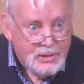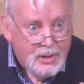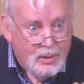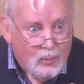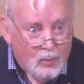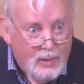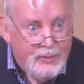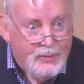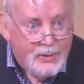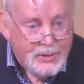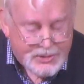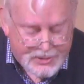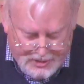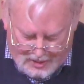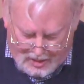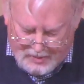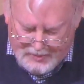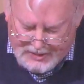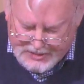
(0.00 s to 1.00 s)
with the
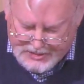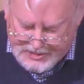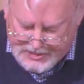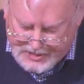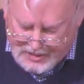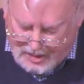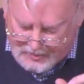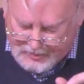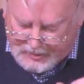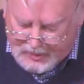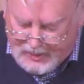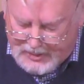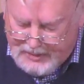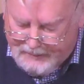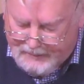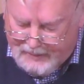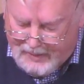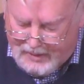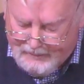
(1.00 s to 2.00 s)
psalmist, Psalm
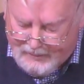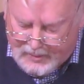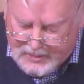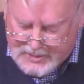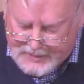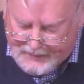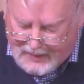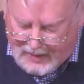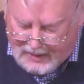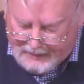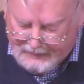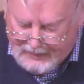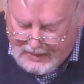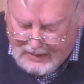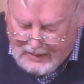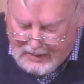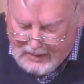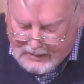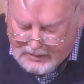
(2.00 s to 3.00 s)
25, verse 5.
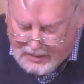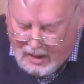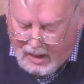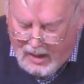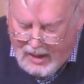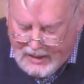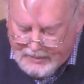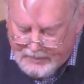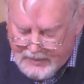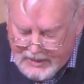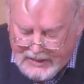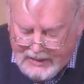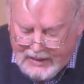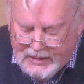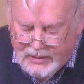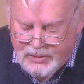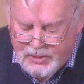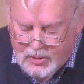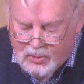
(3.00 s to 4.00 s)
Guide me
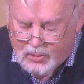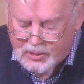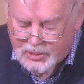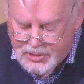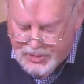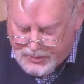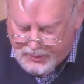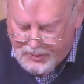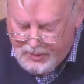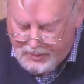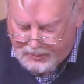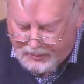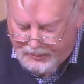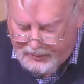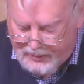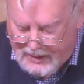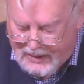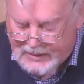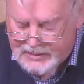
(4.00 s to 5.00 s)
in your
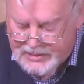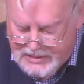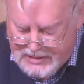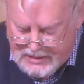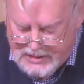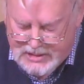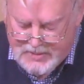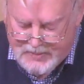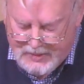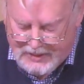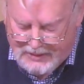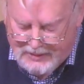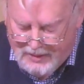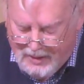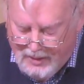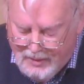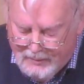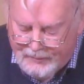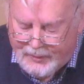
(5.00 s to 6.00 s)
truth and teach me,
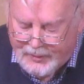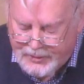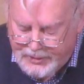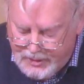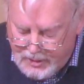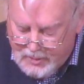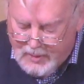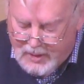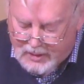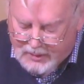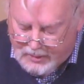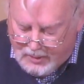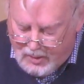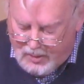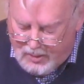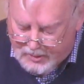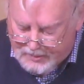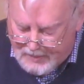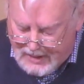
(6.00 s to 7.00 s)
for you are
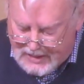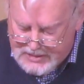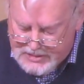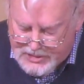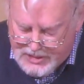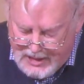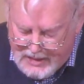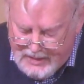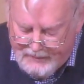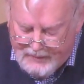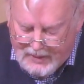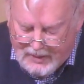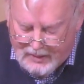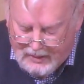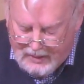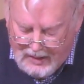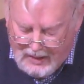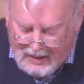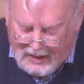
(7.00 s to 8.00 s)
God, my
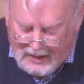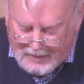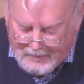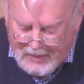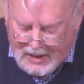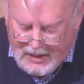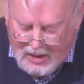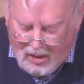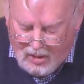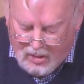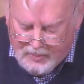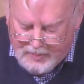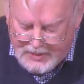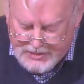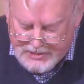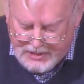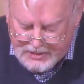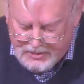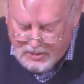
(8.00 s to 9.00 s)
Savior, and my hope
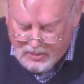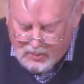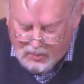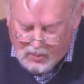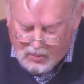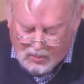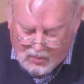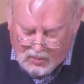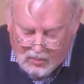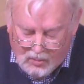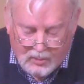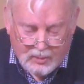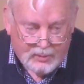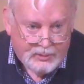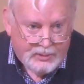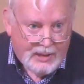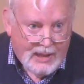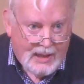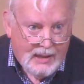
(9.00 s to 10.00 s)
is in you all
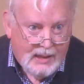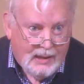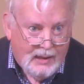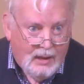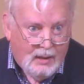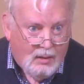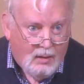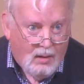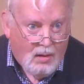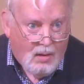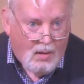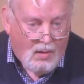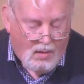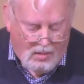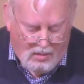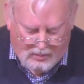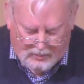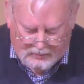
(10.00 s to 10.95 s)
day long.